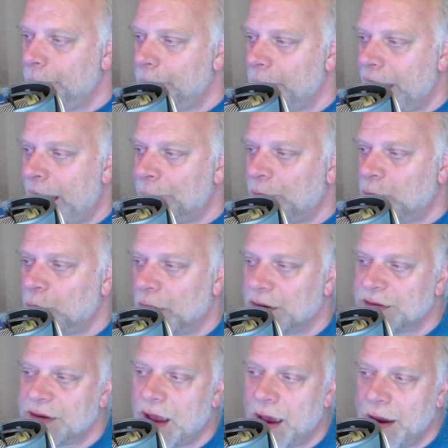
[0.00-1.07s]
Apple works
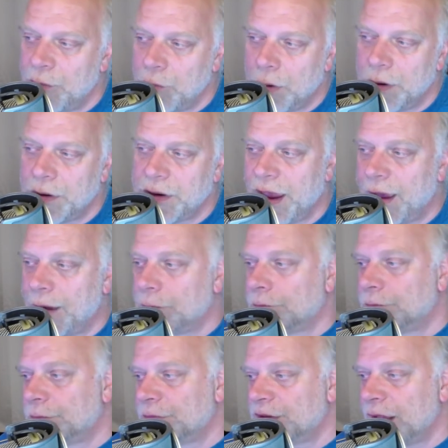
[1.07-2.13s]
to iWork, yeah,
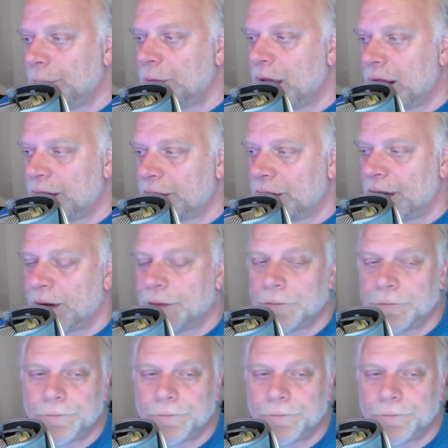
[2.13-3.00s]
same kind of thing.